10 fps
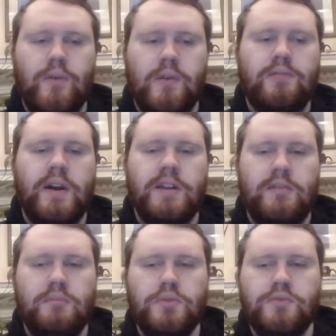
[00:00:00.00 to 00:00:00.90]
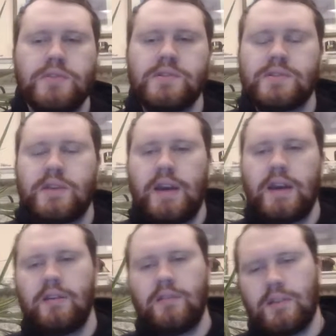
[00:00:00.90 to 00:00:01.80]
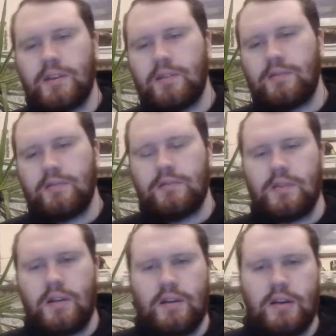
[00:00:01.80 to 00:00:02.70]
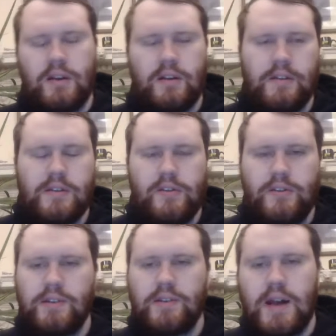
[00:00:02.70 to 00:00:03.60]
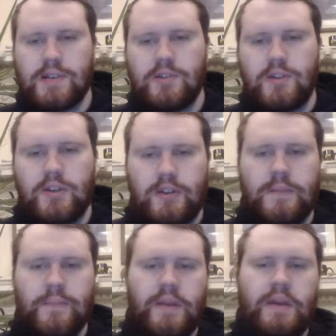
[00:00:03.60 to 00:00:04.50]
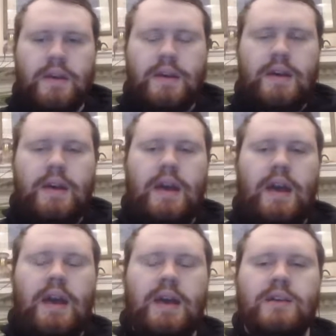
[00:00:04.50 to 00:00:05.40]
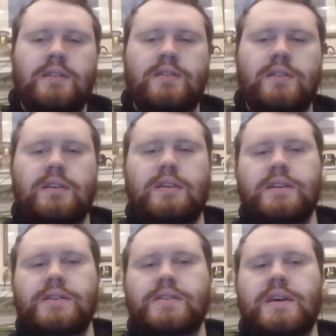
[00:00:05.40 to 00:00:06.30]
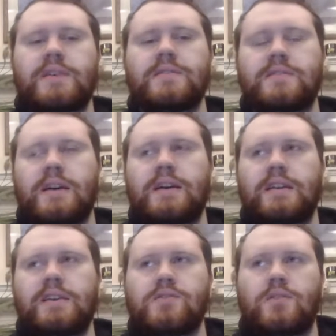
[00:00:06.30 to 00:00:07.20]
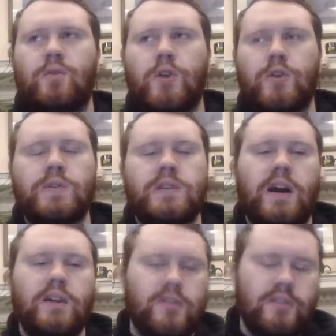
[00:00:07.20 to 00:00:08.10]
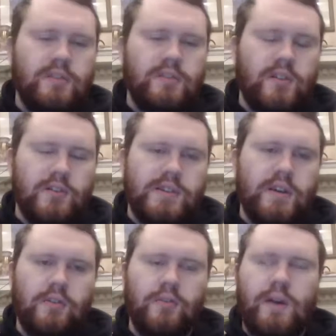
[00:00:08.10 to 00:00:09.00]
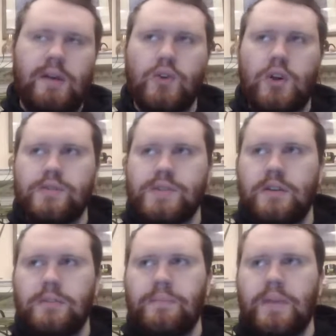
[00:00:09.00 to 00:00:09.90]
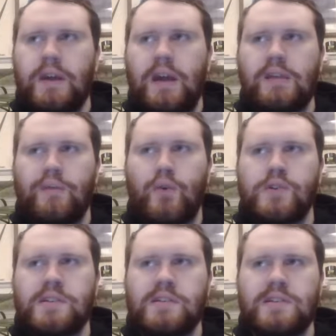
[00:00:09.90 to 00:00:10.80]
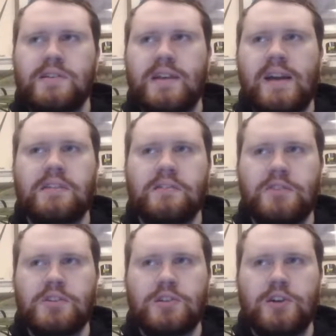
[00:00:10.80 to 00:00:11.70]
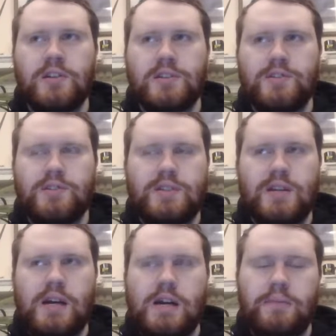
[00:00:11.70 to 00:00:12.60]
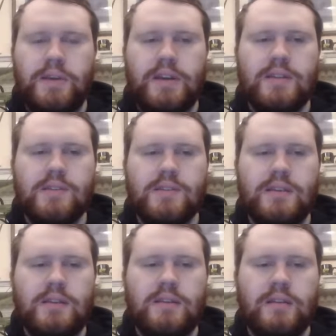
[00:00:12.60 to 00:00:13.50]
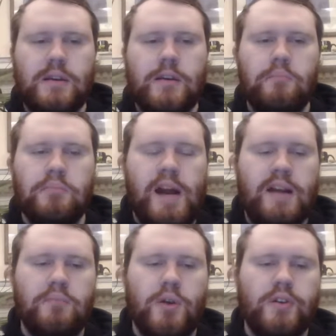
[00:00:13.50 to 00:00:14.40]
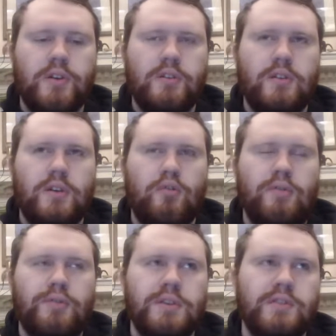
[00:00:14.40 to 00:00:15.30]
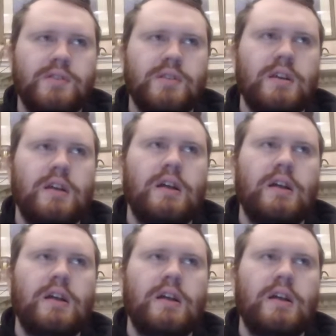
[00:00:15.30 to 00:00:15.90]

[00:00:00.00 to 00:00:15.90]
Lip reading: for threatening mutants and, in the last arc. And he says that he's going to work with the other cartel, the rival cartel. And of course, this is technically Shaw's job. Like, he's the black market equivalent